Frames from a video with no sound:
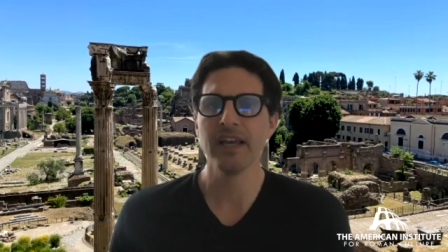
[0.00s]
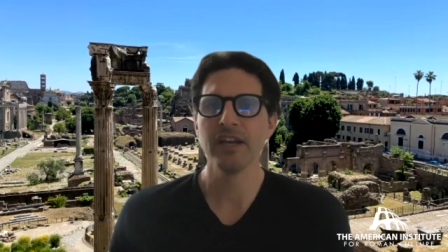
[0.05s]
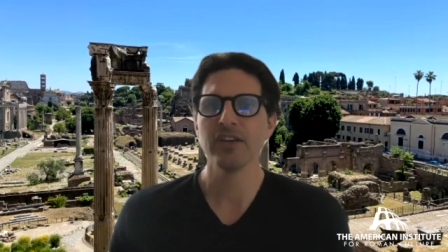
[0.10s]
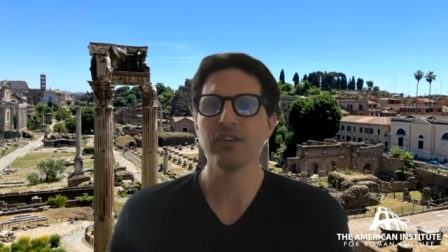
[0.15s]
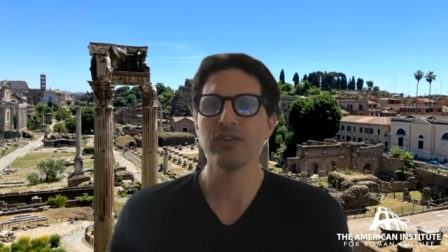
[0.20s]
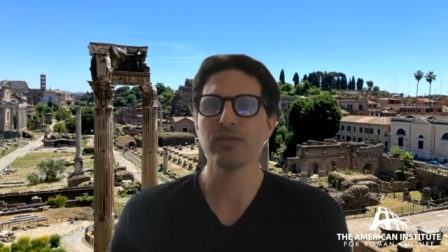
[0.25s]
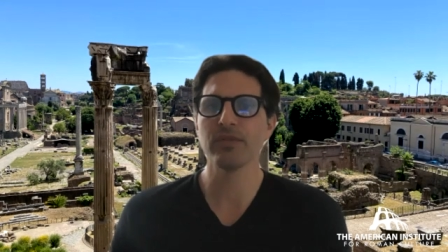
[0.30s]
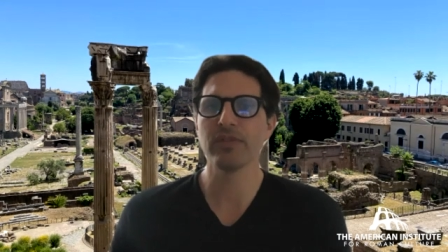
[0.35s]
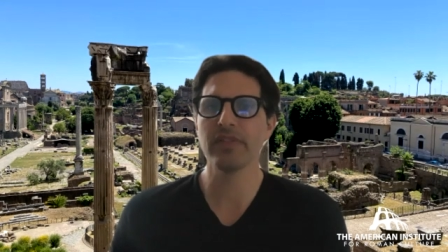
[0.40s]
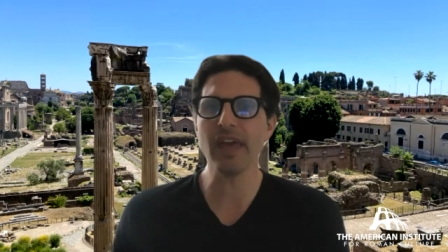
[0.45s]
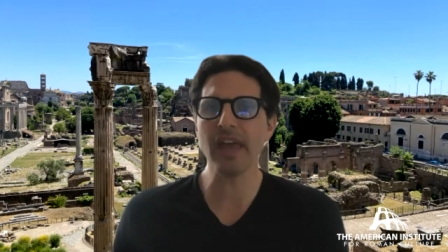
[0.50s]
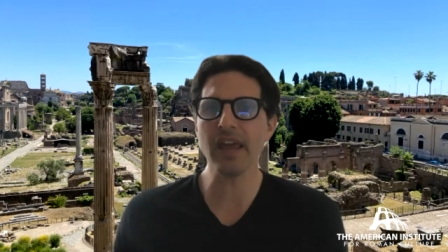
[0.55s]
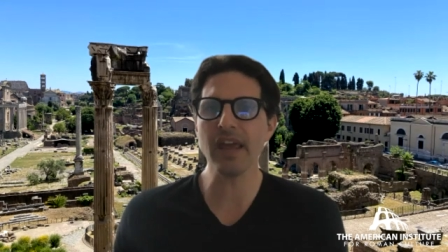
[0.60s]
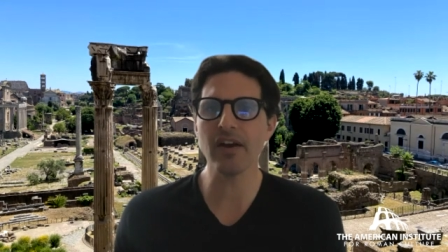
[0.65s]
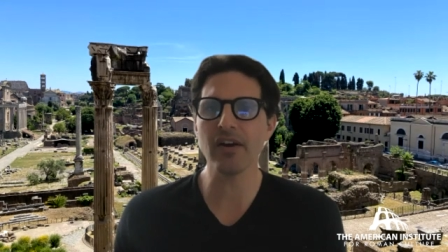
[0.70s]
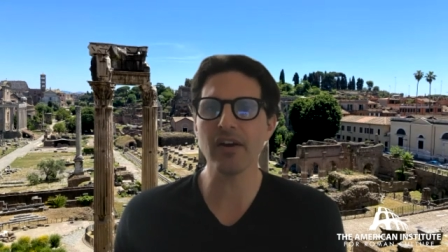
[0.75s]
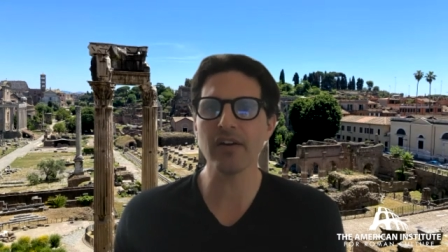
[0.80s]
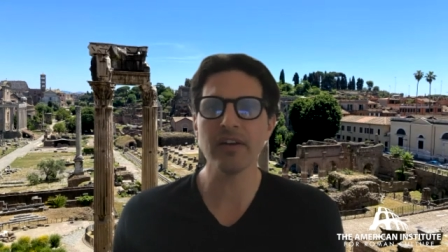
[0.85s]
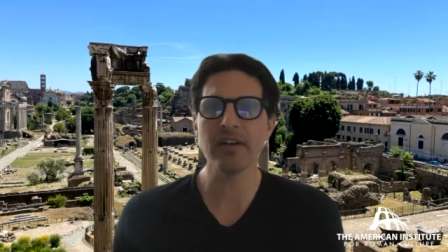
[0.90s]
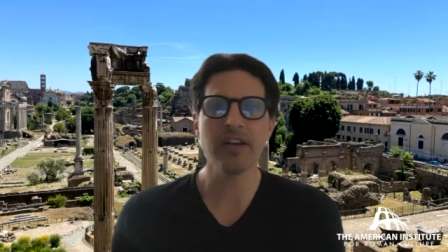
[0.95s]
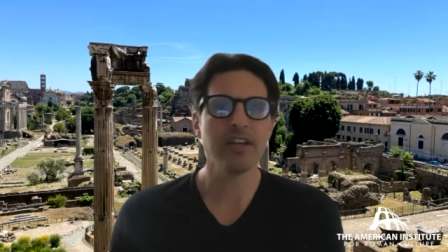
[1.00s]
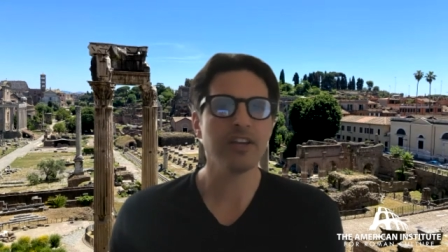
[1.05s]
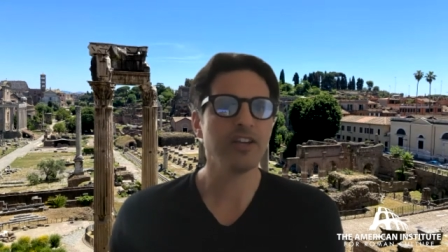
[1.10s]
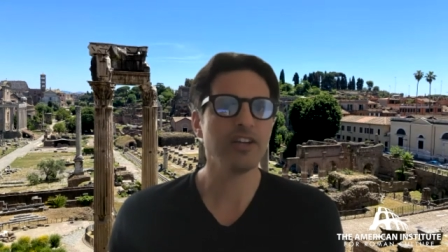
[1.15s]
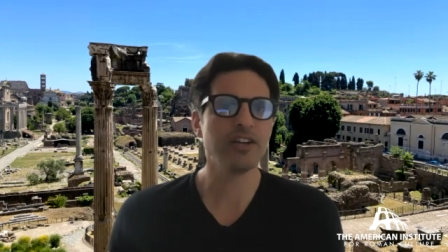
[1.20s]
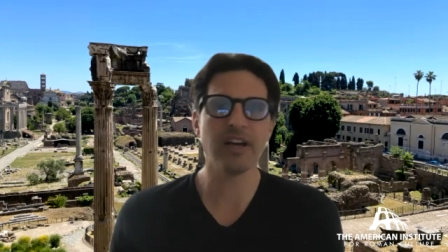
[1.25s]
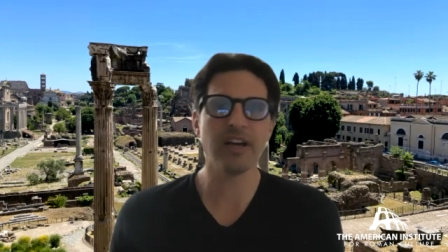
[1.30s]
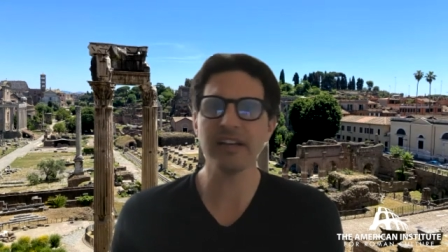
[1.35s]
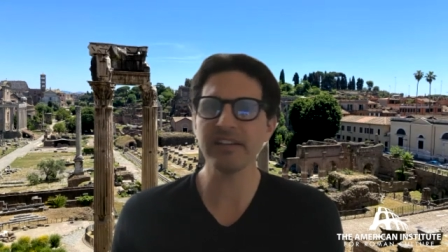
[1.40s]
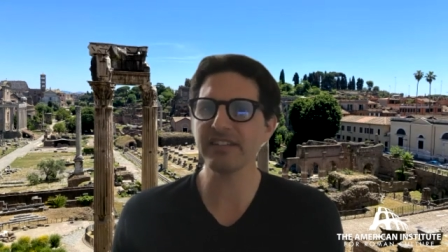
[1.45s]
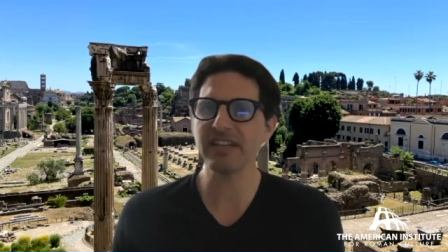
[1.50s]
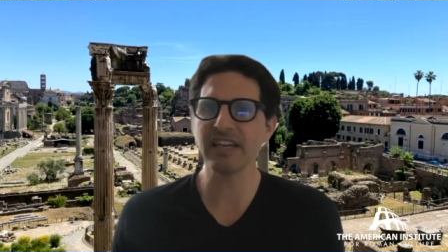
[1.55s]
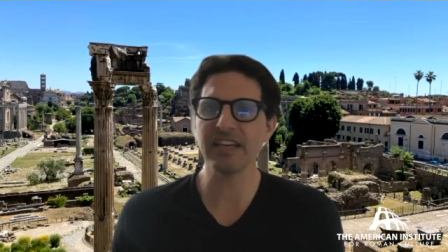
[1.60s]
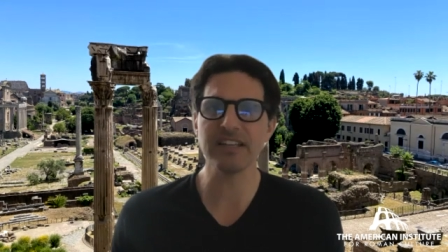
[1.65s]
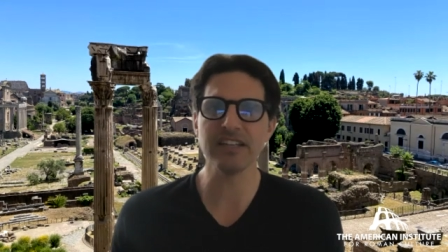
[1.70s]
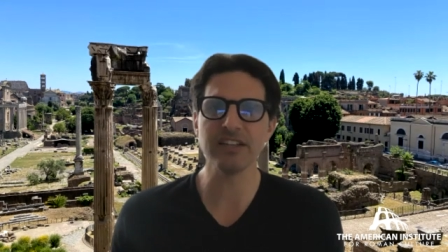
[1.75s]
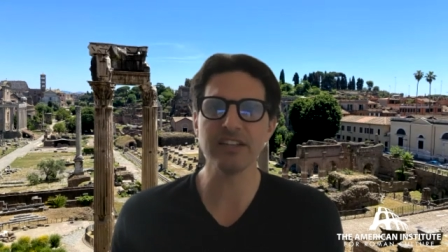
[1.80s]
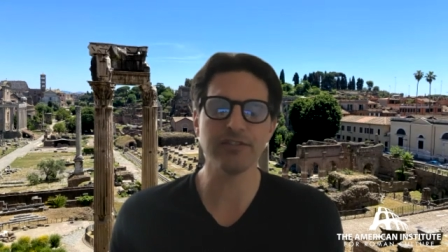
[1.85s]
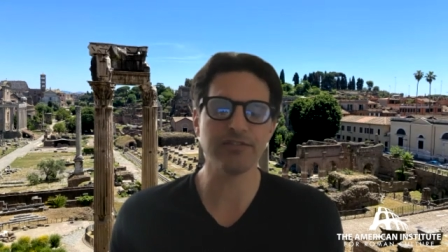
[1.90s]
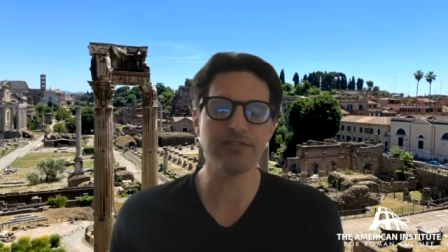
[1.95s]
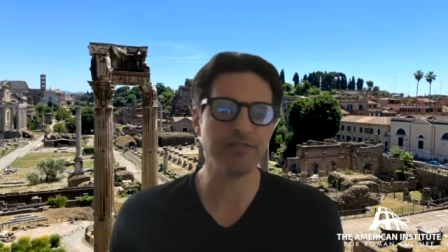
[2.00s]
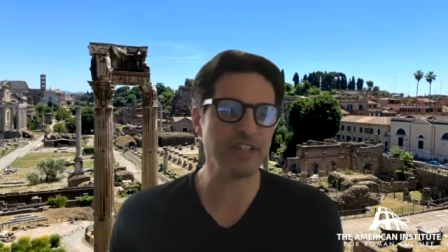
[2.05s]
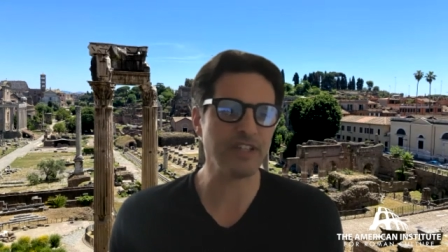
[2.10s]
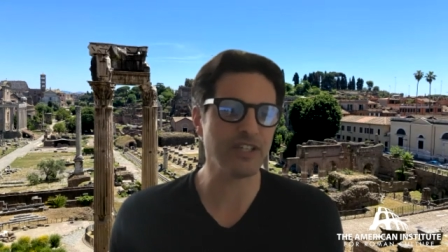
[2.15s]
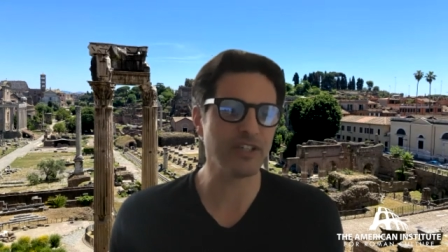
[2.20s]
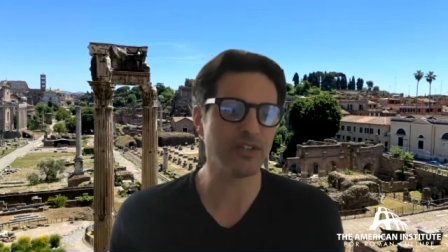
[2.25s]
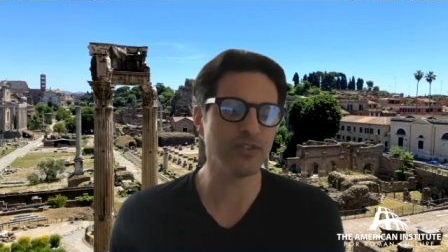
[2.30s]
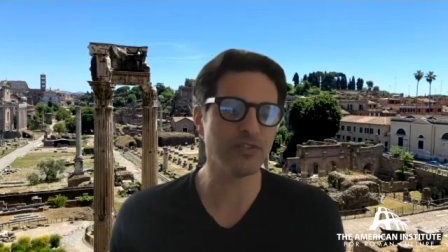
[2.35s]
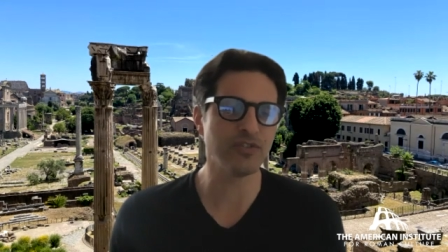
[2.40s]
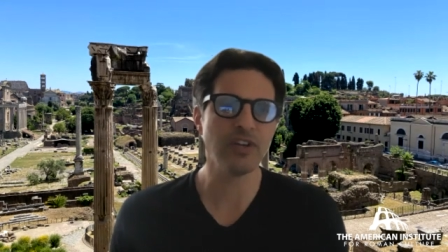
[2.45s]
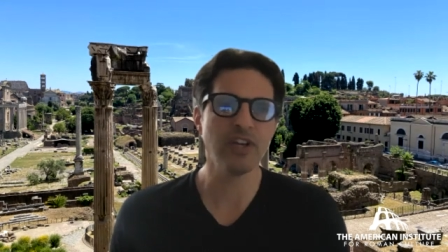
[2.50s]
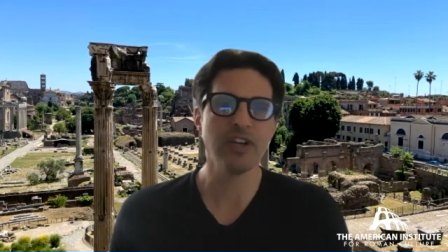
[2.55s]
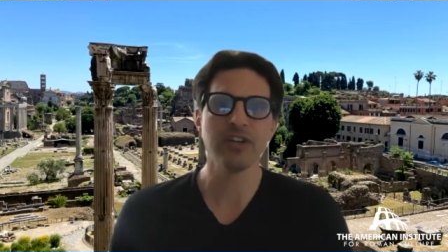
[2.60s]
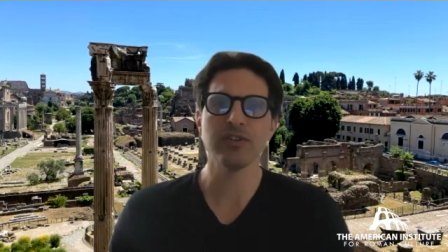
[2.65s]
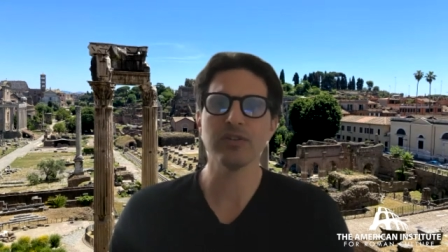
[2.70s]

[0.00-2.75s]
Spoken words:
You're there, you're not tending your fields,